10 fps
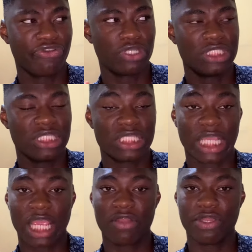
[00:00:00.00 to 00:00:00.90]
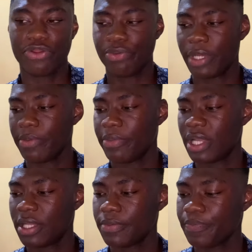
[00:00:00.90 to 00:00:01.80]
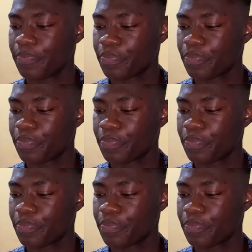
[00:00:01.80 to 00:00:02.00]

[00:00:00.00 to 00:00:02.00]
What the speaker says: for this, I can't really remember,